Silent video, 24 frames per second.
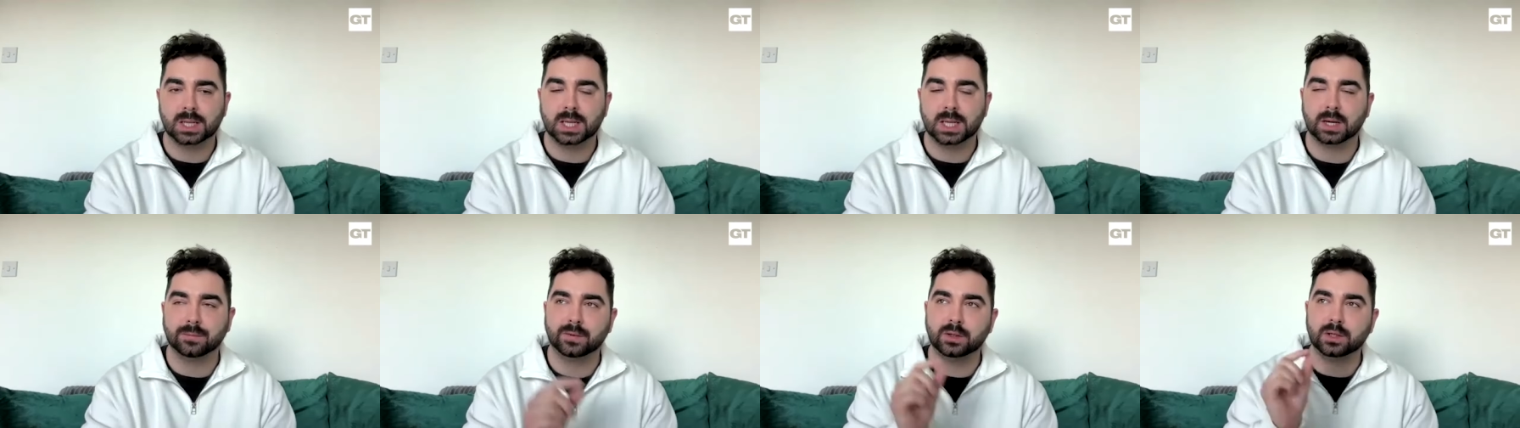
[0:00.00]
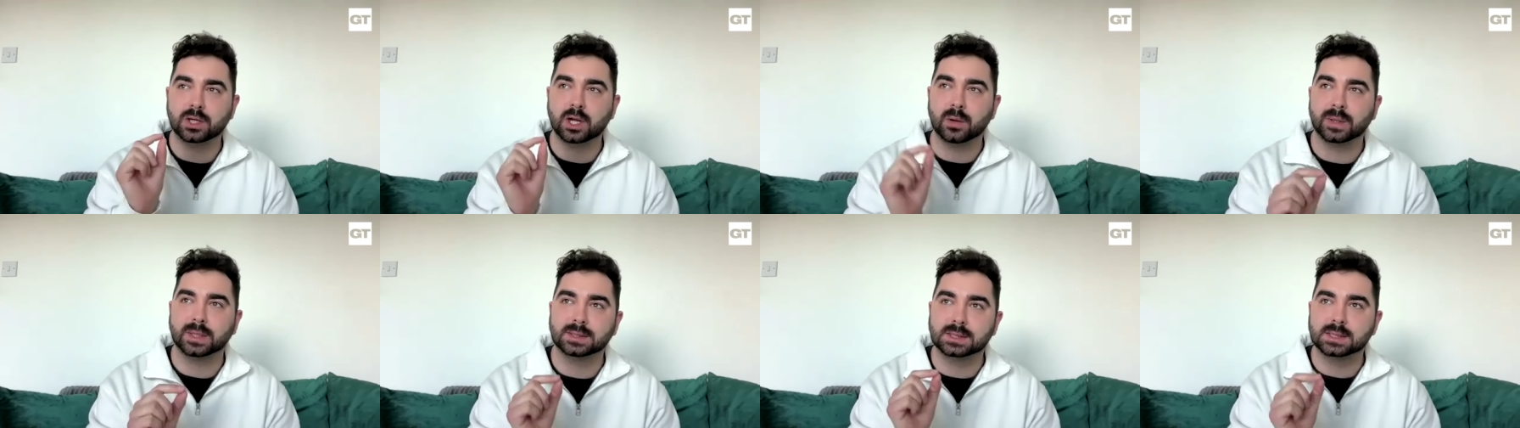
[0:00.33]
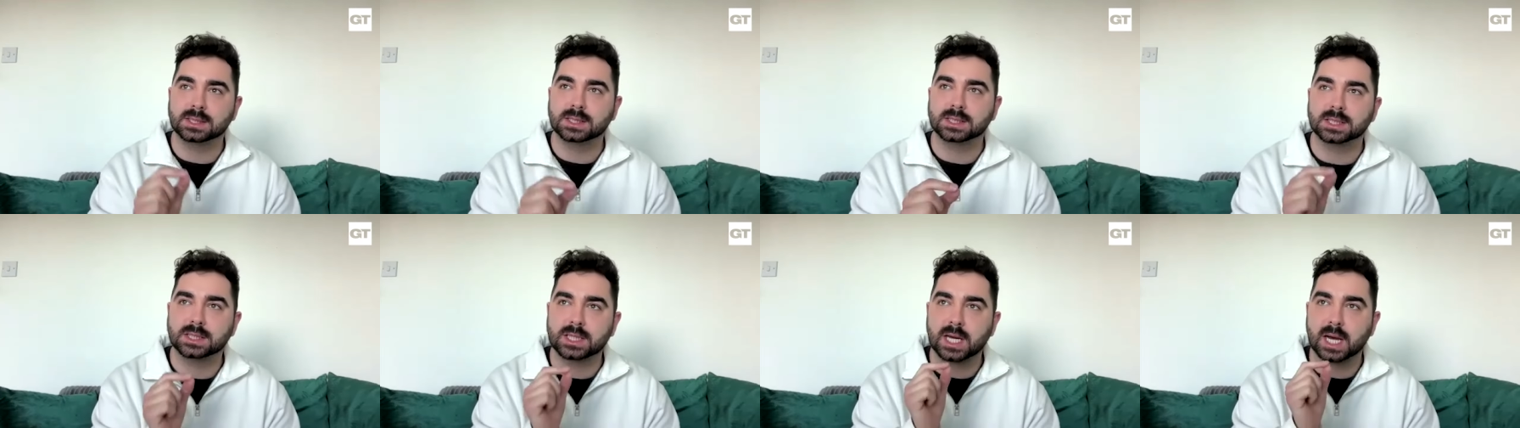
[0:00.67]
and have you
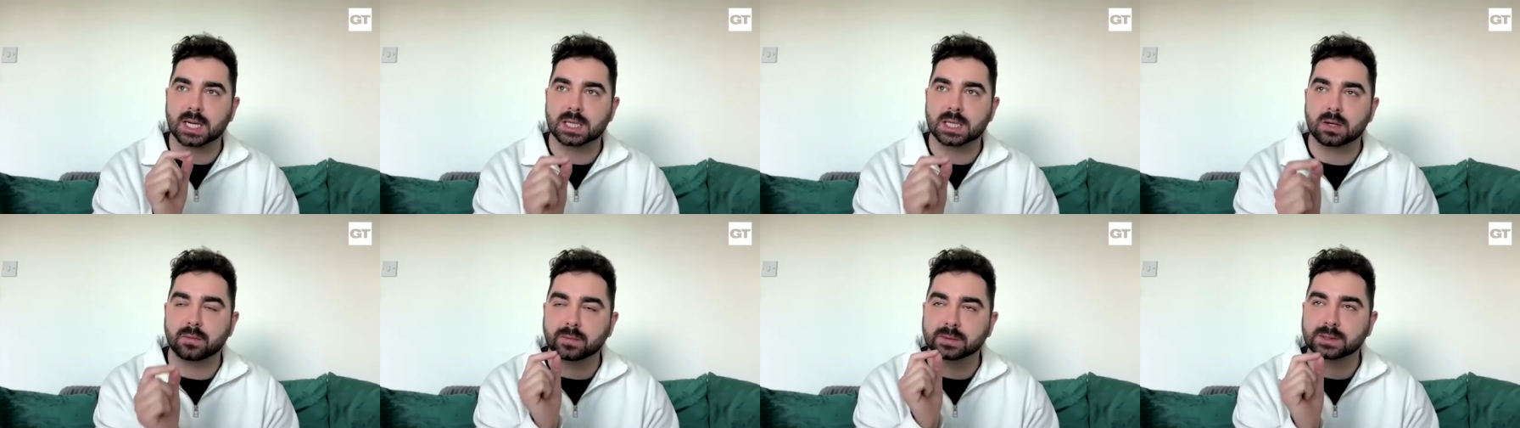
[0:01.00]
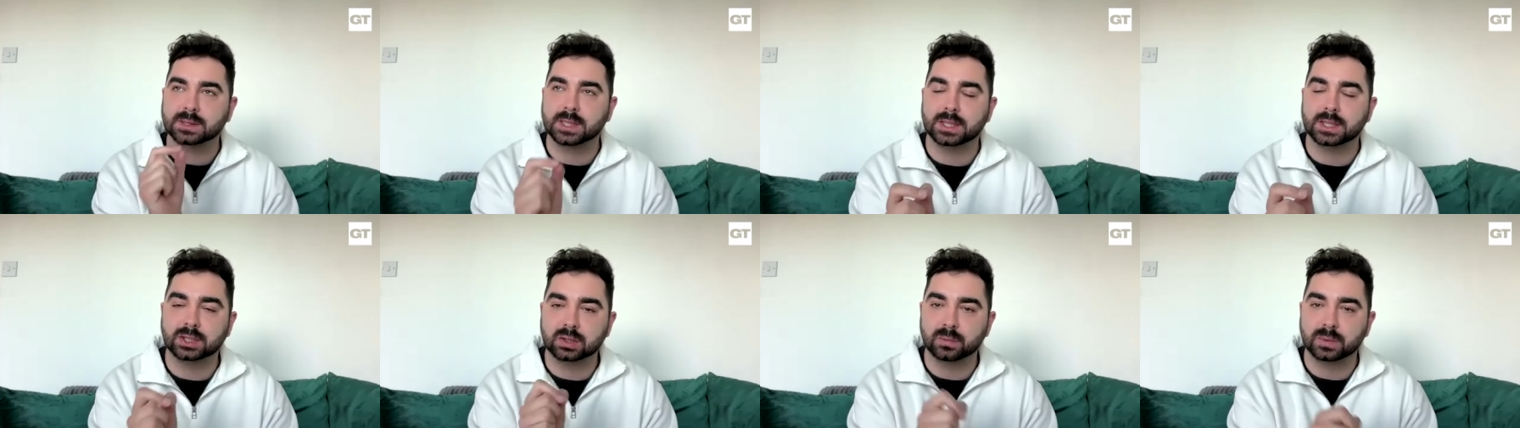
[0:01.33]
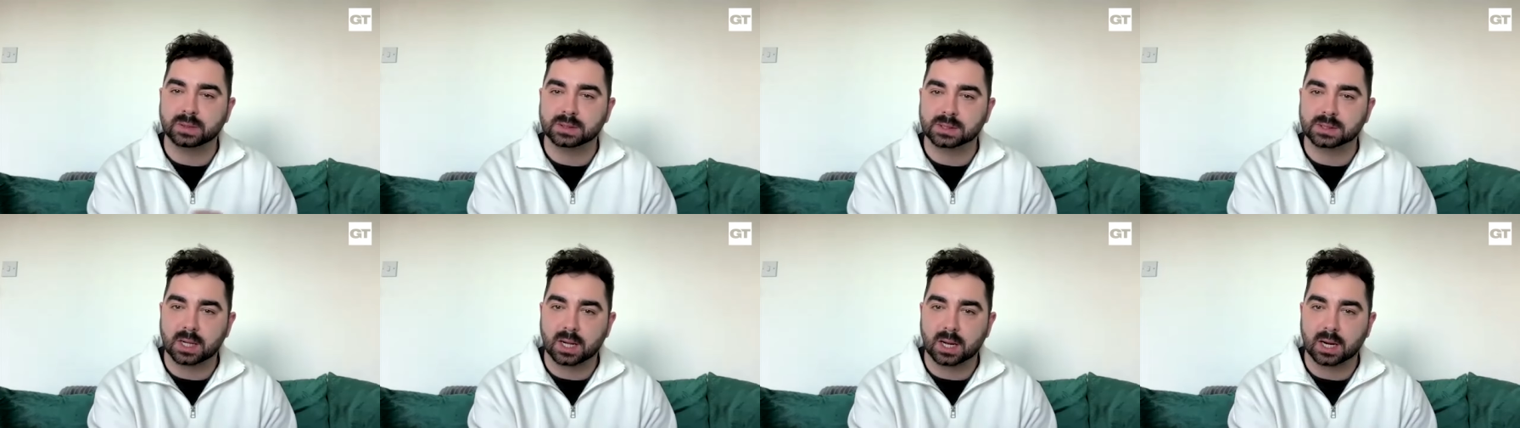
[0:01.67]
noticed that conversation
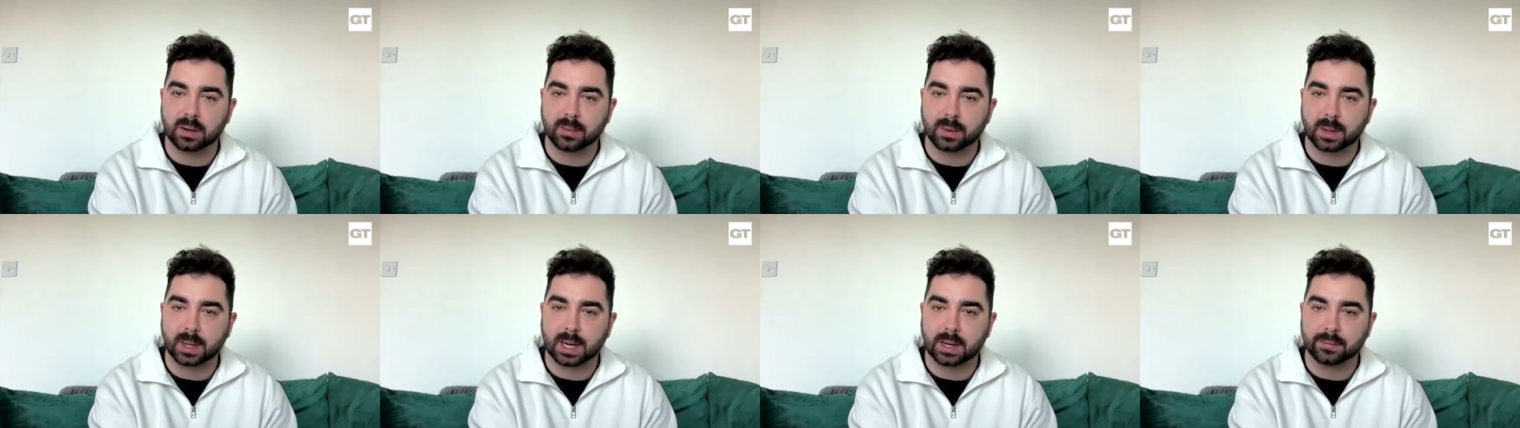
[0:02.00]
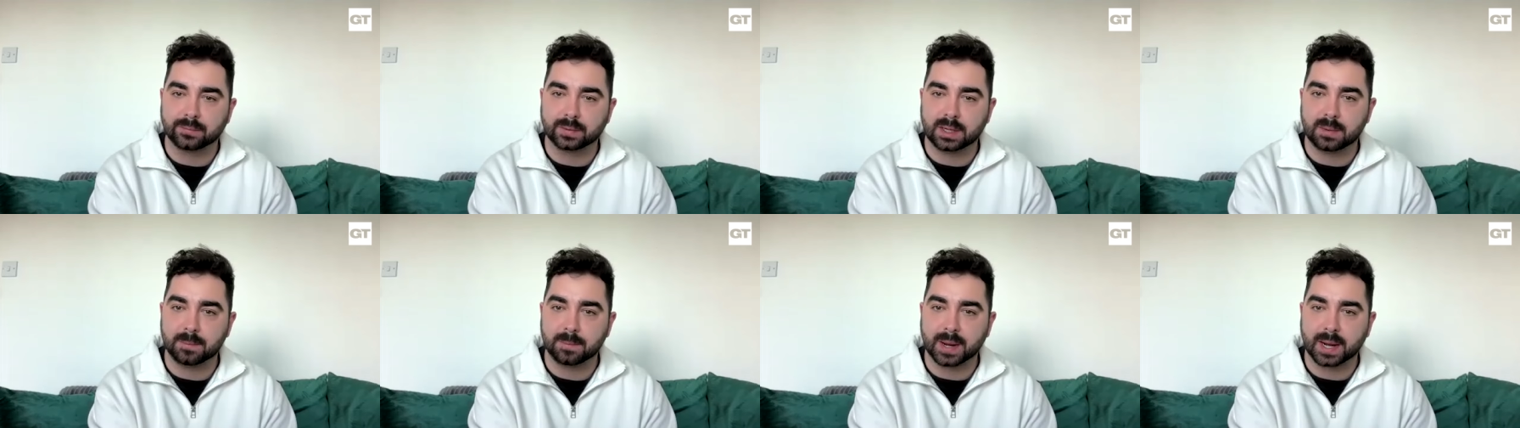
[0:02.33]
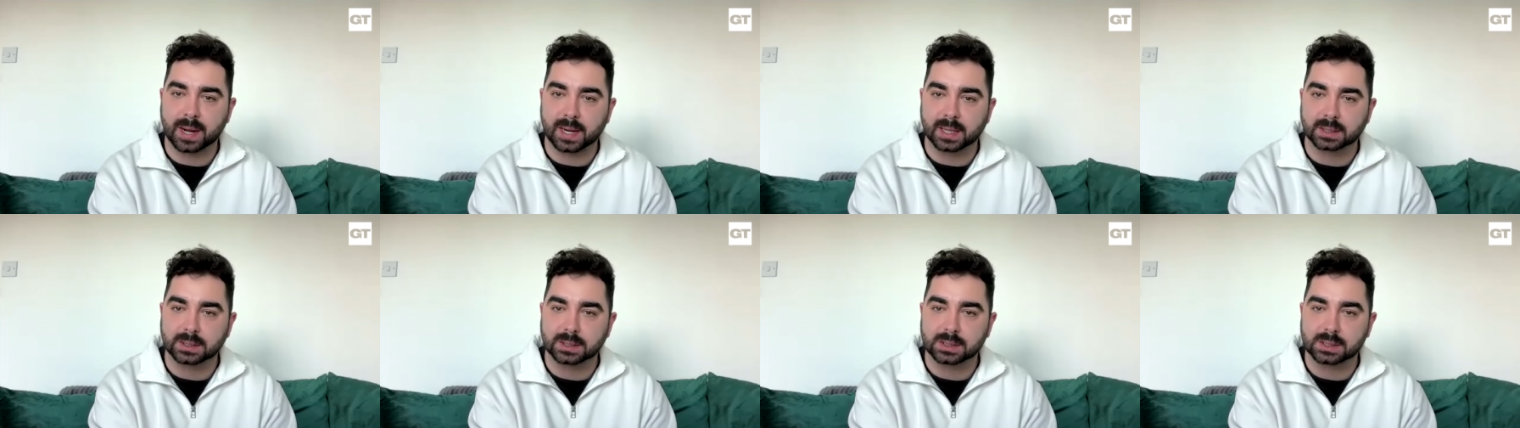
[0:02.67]
with Zahira have an
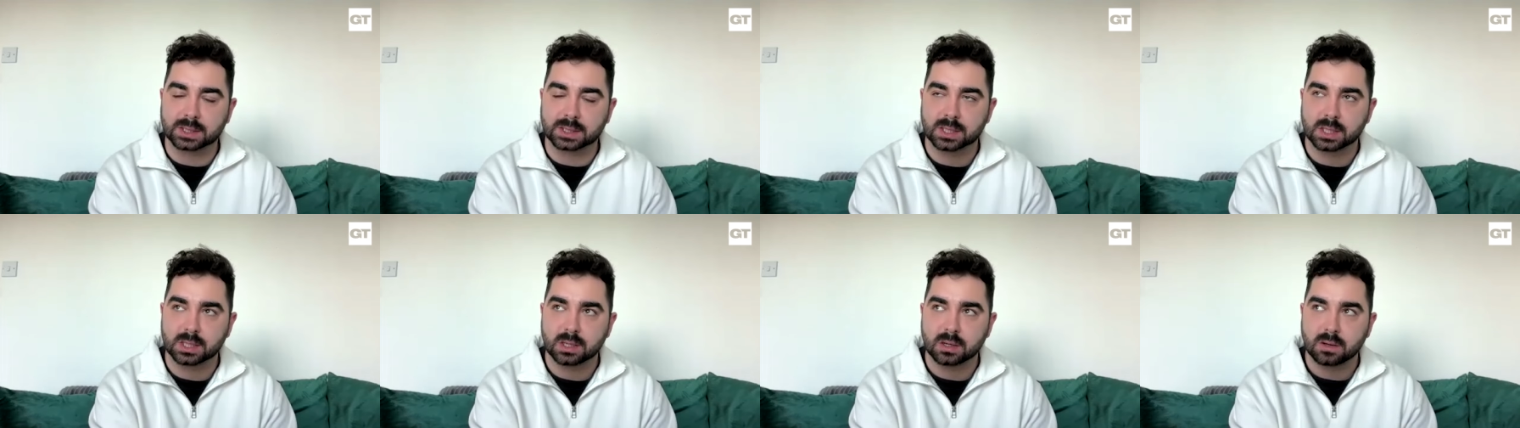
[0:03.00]
impact